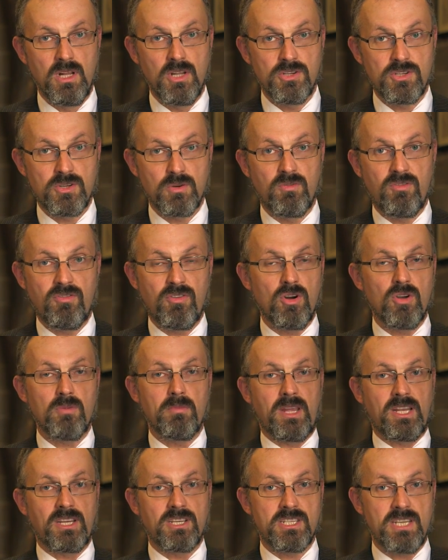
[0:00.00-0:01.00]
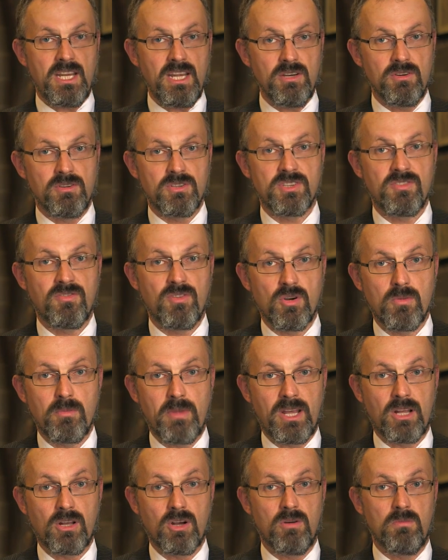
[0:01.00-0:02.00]
So forming cells,
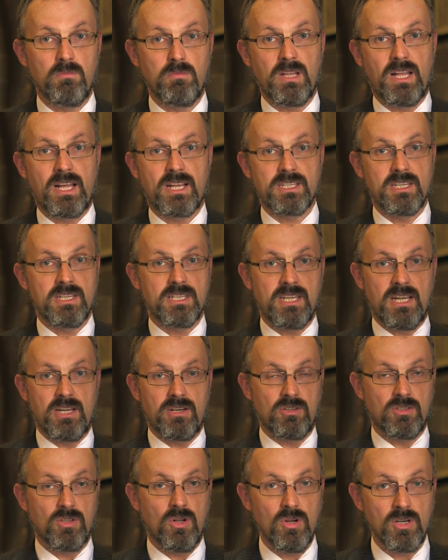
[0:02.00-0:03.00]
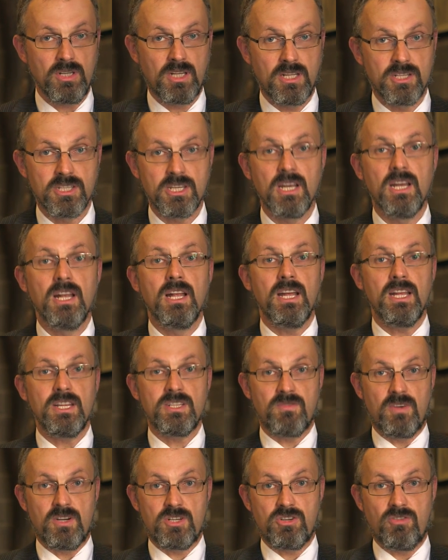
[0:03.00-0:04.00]
forming complex internal organs,
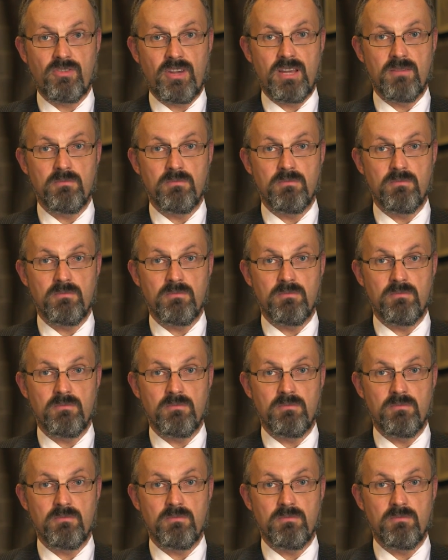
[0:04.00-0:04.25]
is virtually